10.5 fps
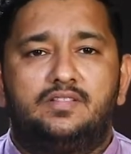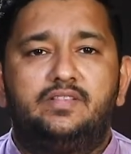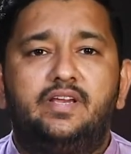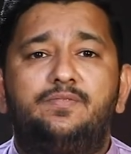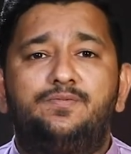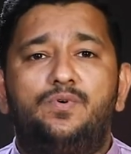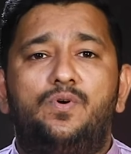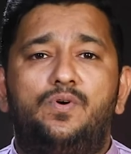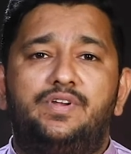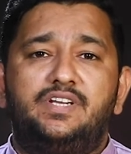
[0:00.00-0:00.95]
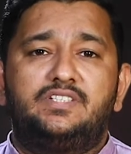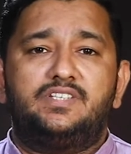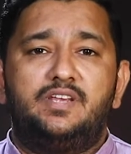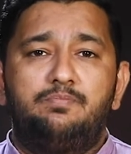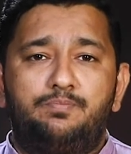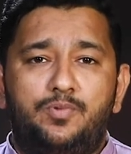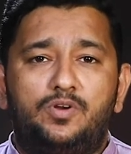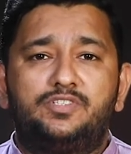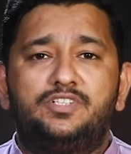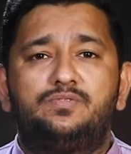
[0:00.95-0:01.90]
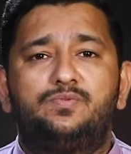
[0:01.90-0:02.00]
Therefore, it's
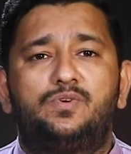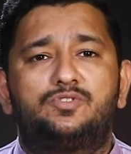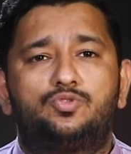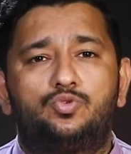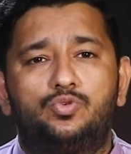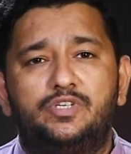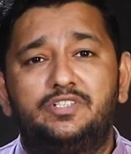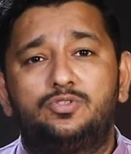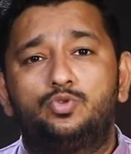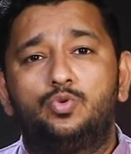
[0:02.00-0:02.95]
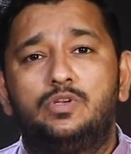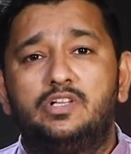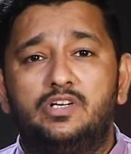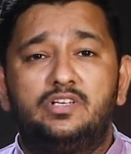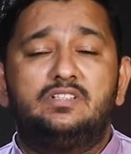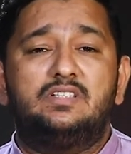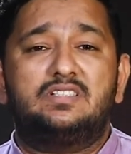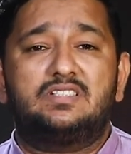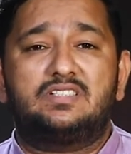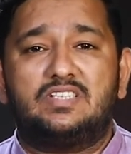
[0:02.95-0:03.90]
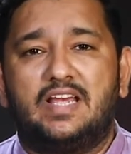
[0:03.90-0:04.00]
important for students to learn the
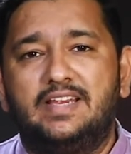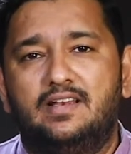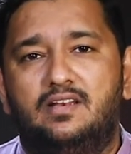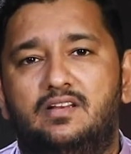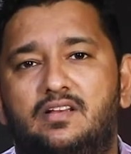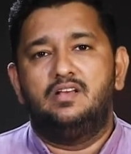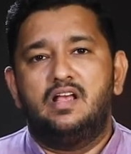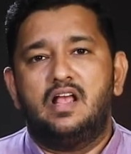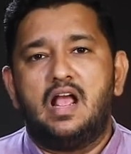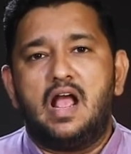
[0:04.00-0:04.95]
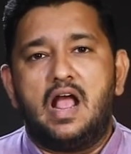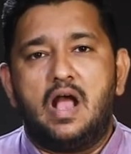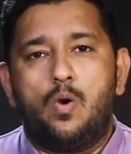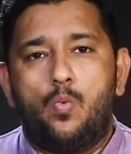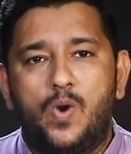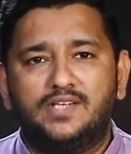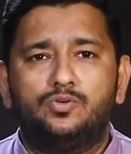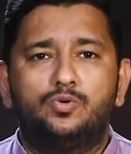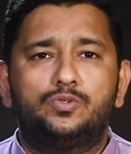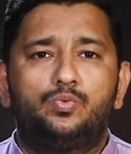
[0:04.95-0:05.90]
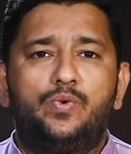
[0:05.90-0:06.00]
style. One
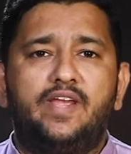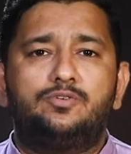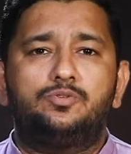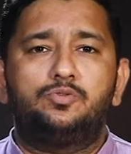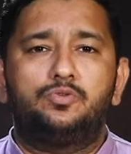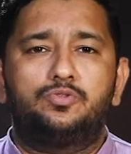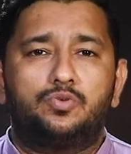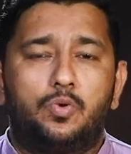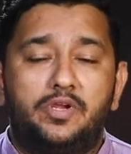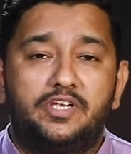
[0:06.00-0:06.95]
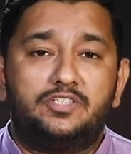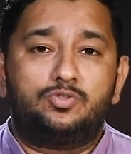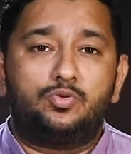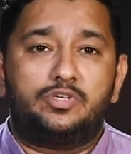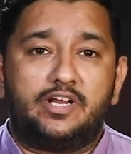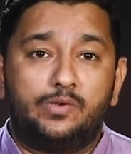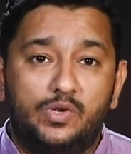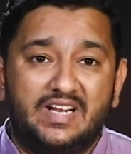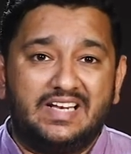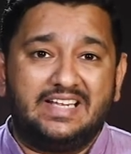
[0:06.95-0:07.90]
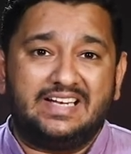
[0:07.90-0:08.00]
good way to do so is to
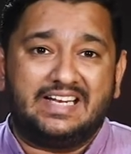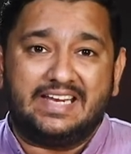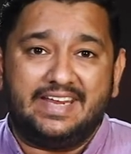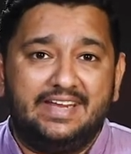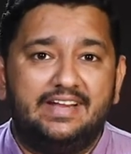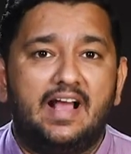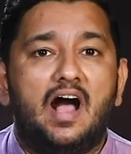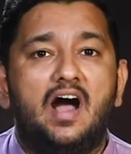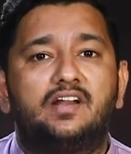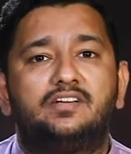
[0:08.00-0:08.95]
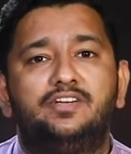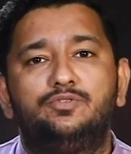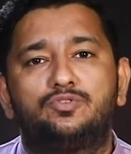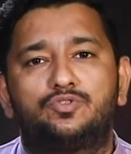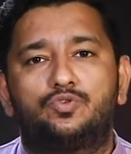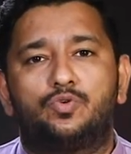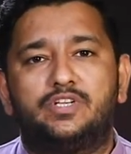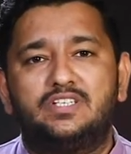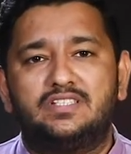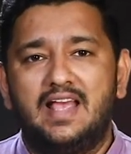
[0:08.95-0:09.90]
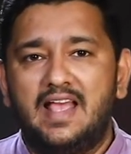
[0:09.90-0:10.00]
regularly read hard news
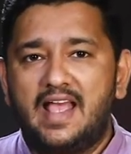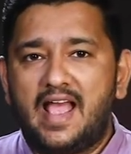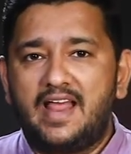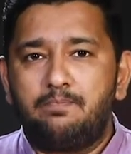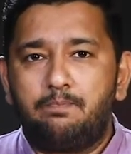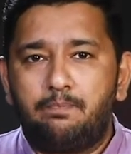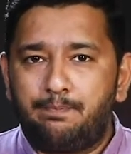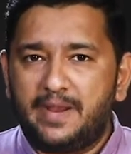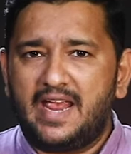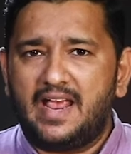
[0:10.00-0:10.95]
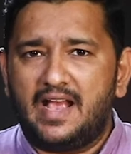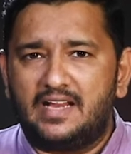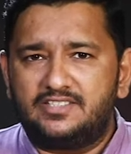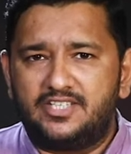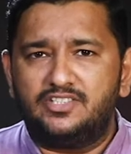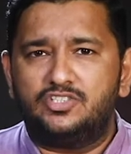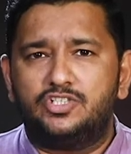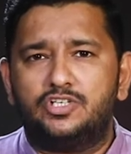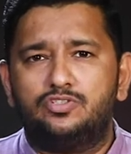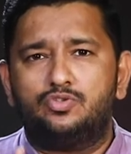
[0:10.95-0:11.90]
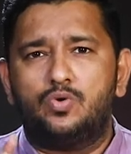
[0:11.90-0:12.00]
stories and pay
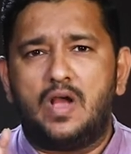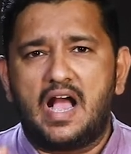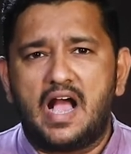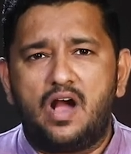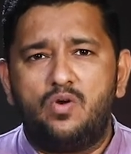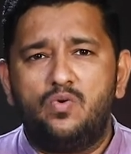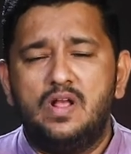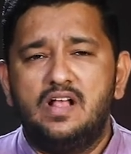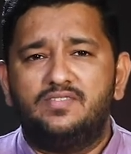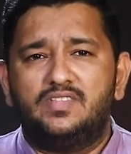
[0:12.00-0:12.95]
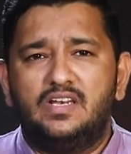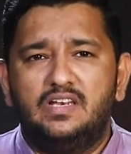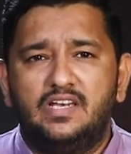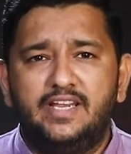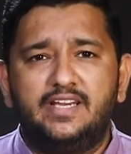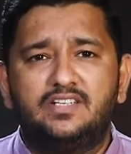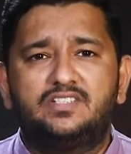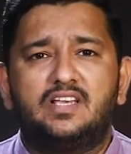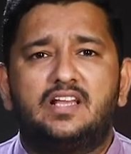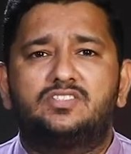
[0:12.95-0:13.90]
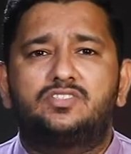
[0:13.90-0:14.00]
attention to how the leads
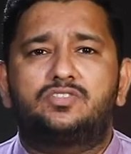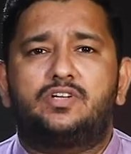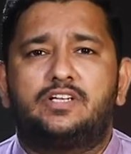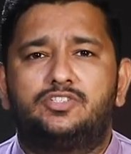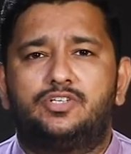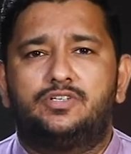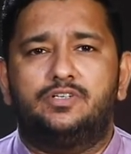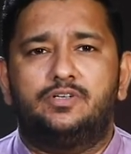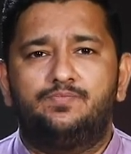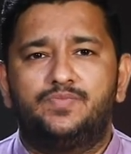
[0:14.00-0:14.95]
are structured.